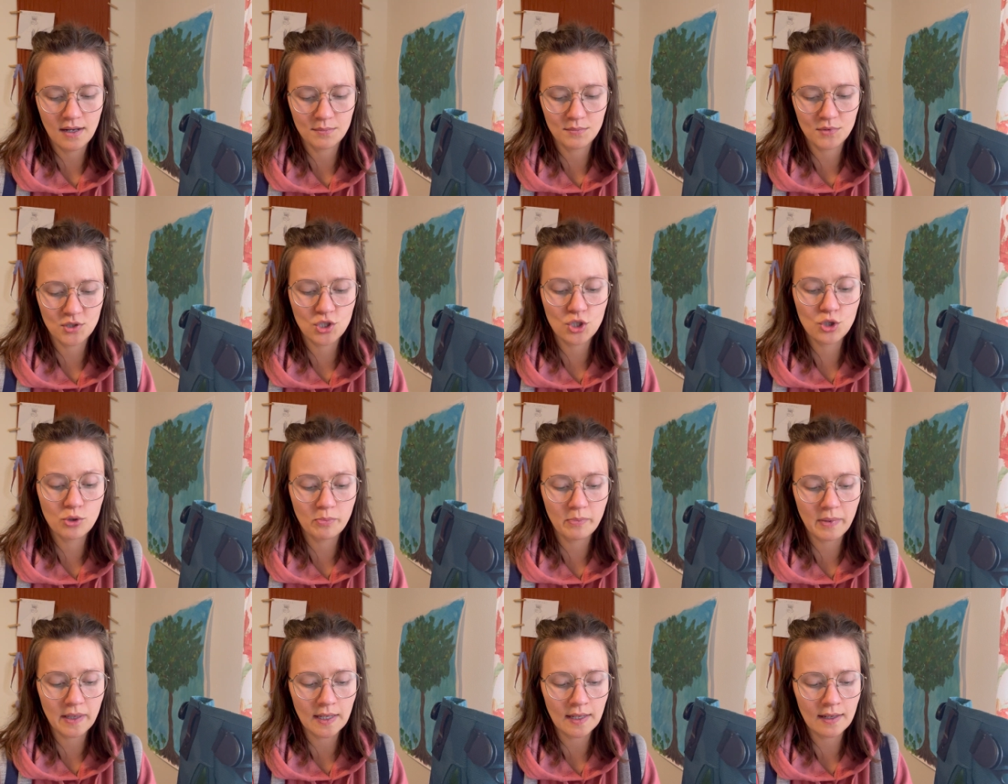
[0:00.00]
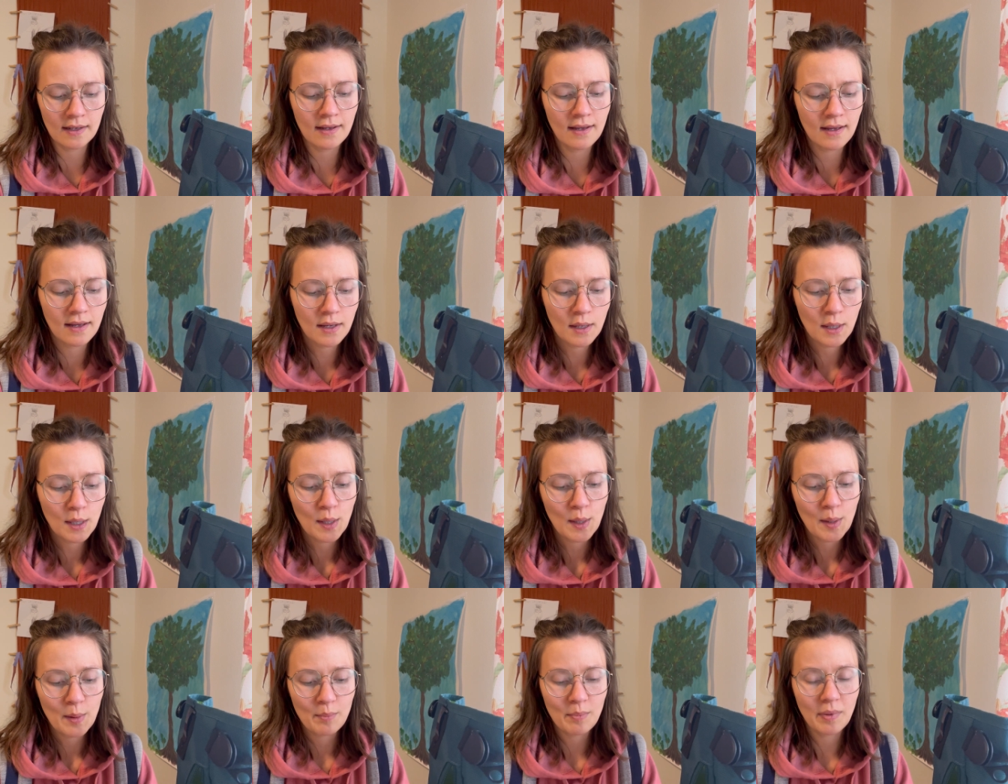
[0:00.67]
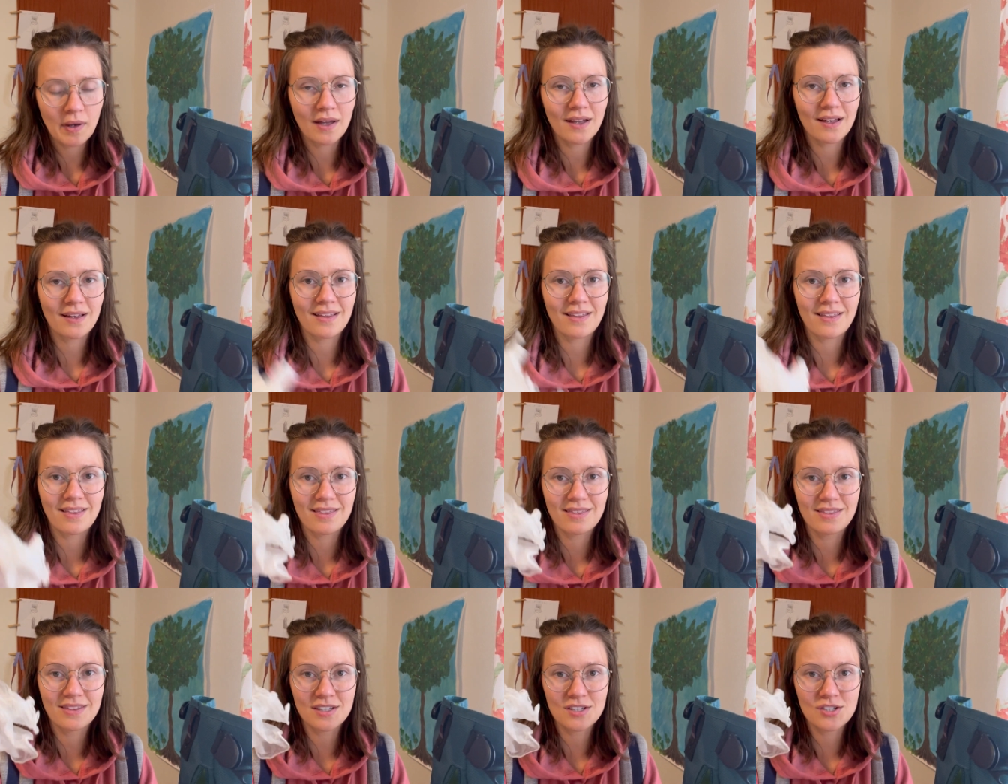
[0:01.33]
too big. But
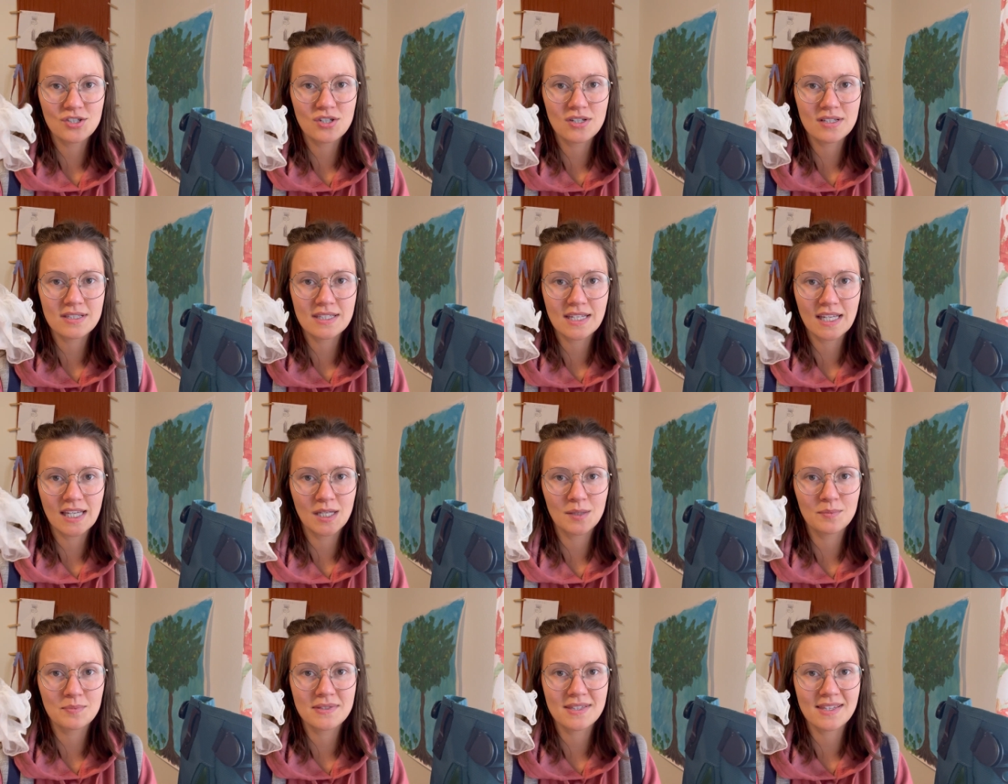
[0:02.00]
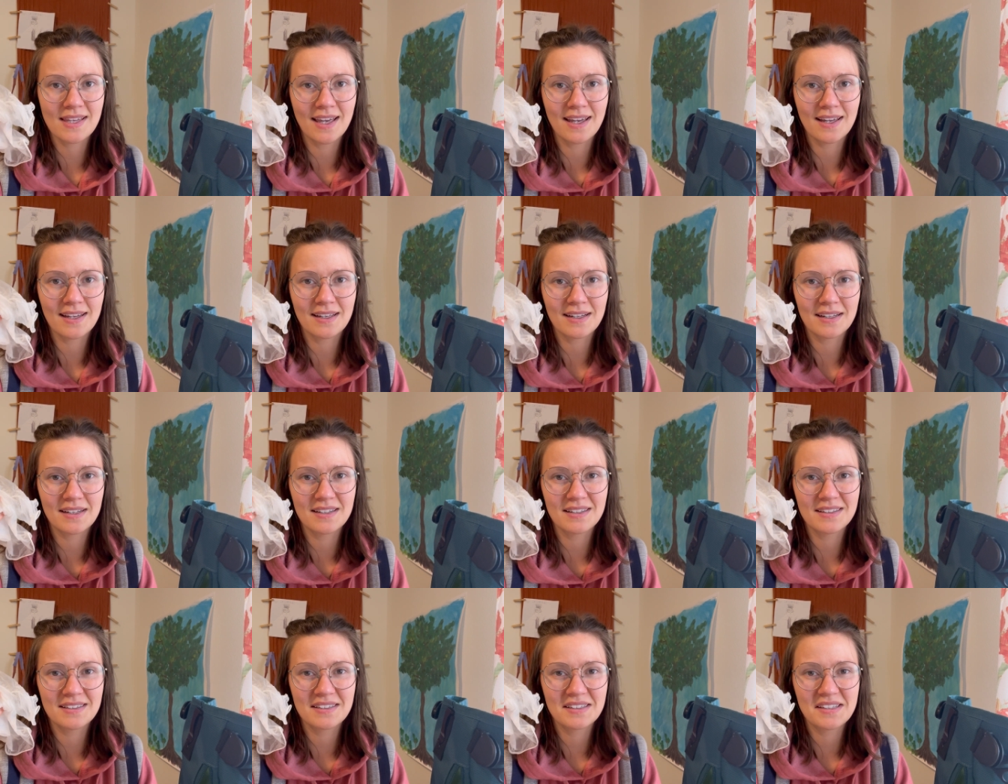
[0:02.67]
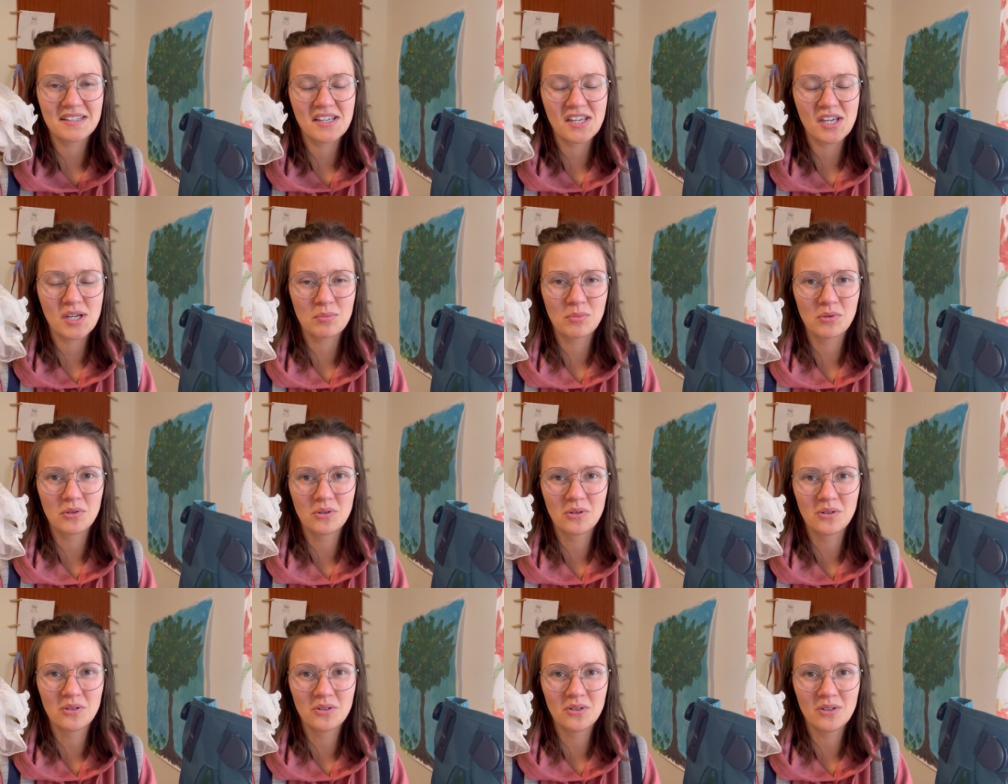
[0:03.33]
this just keeps like
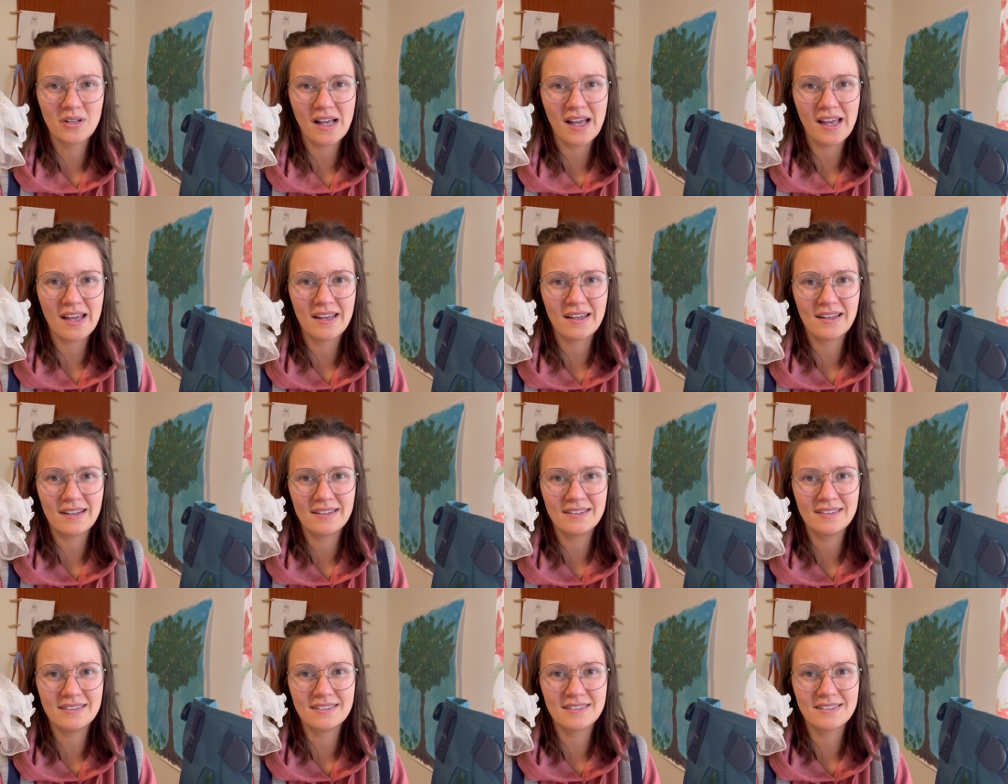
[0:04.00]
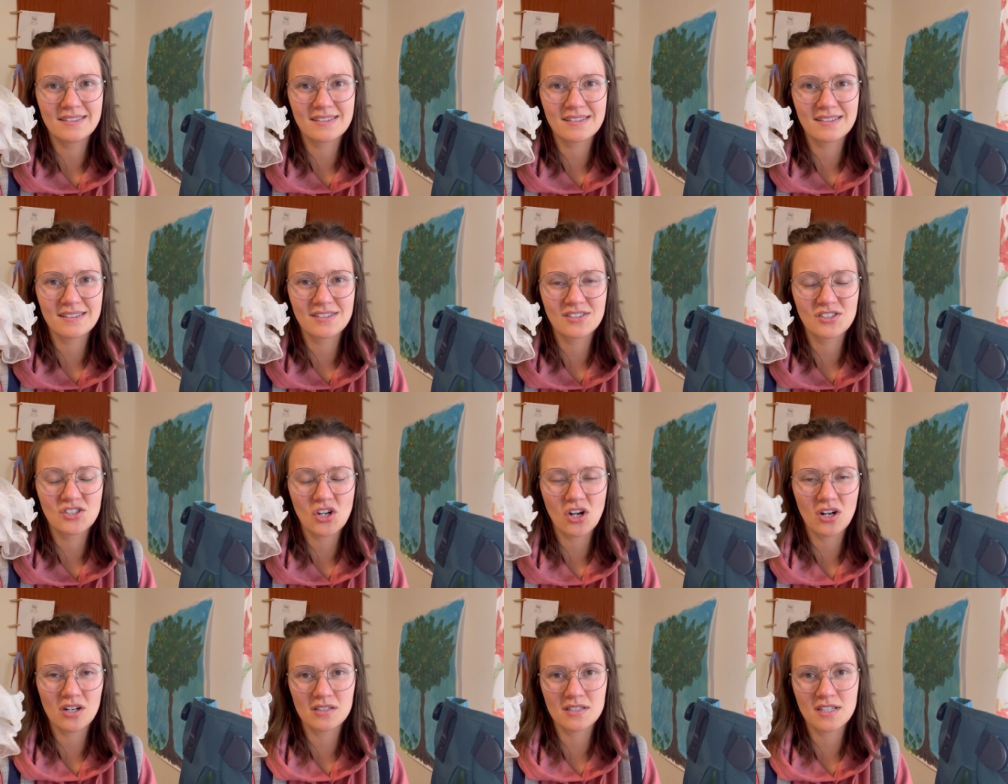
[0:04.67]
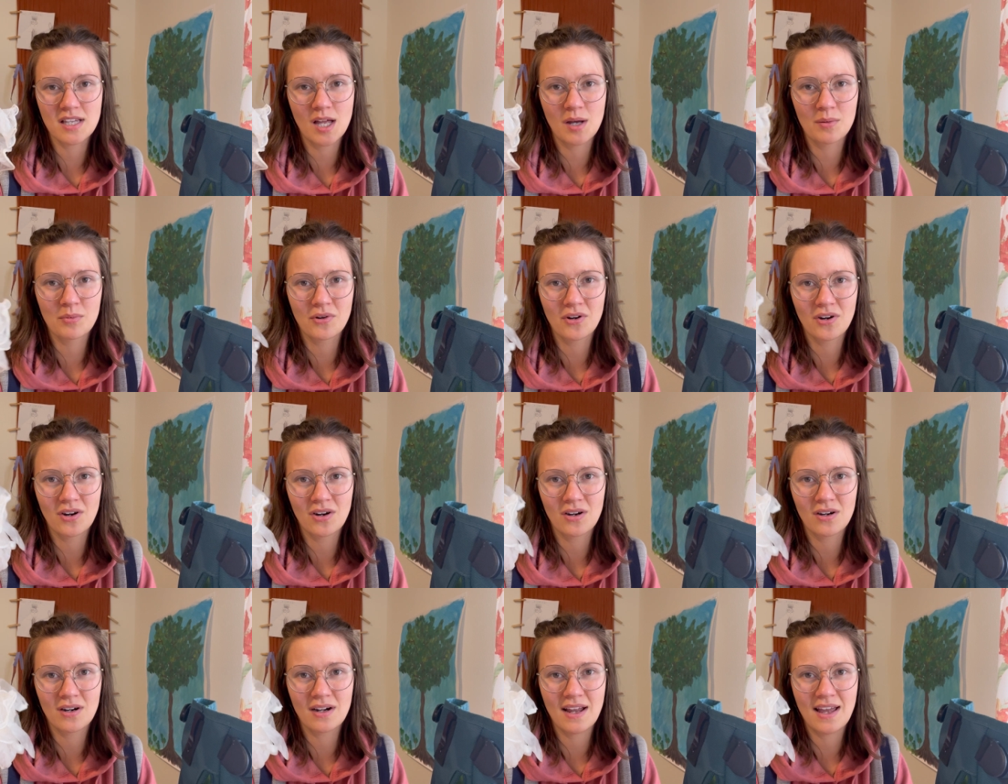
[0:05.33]
kibble and dog
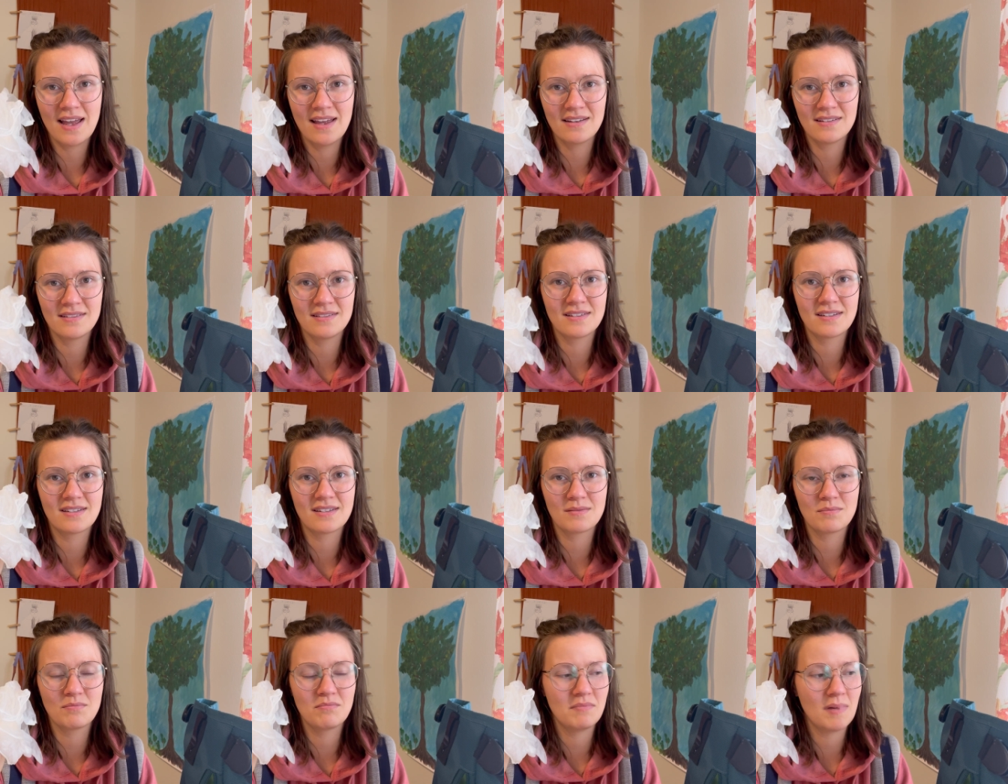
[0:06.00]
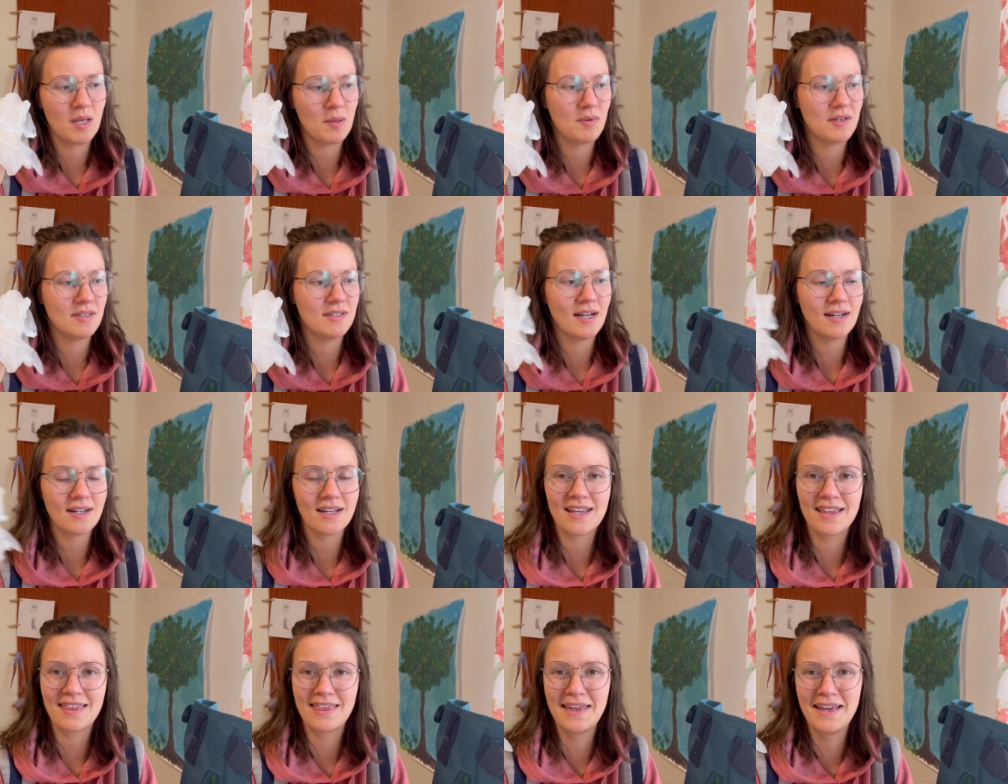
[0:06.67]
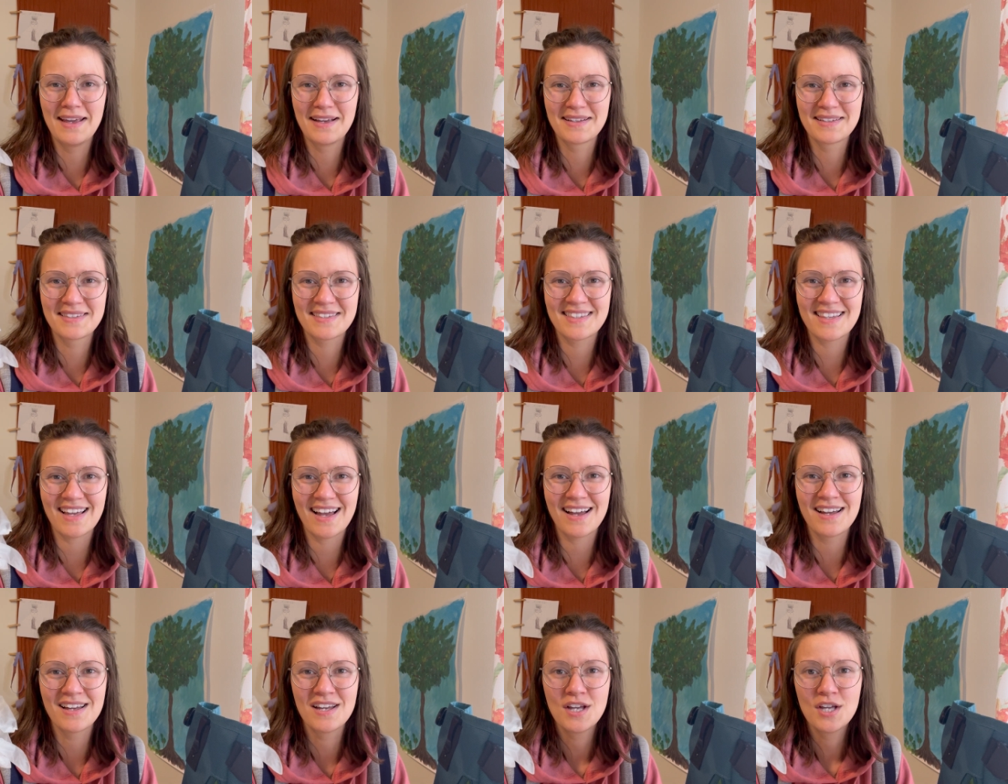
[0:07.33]
slobber and maybe yucky things
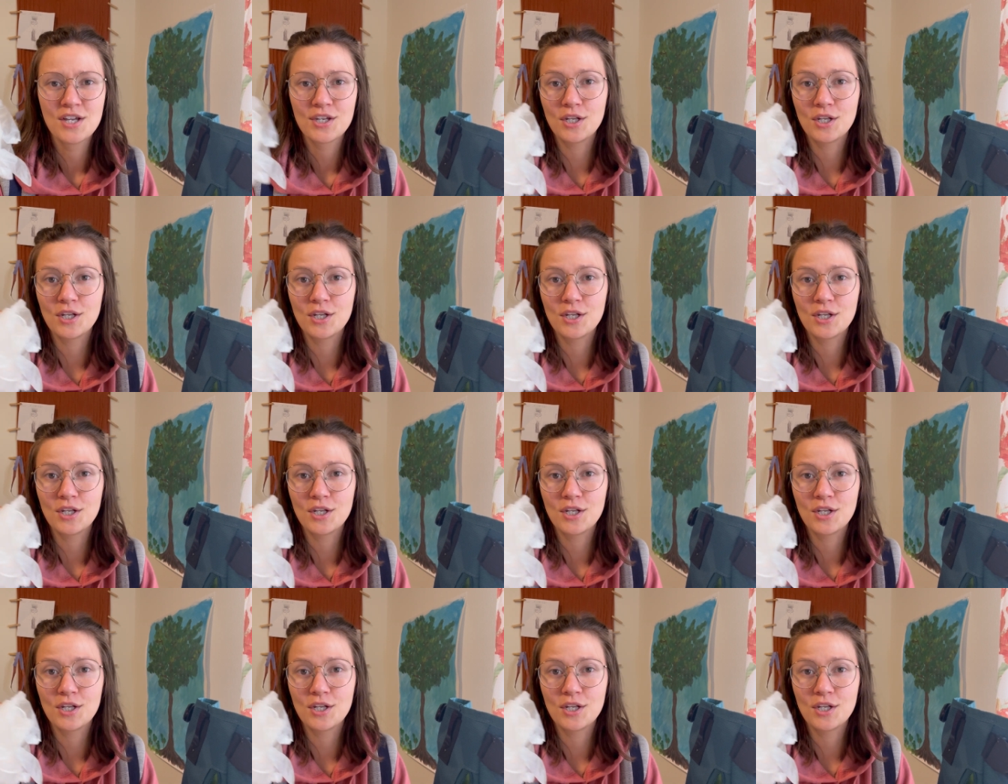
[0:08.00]
that,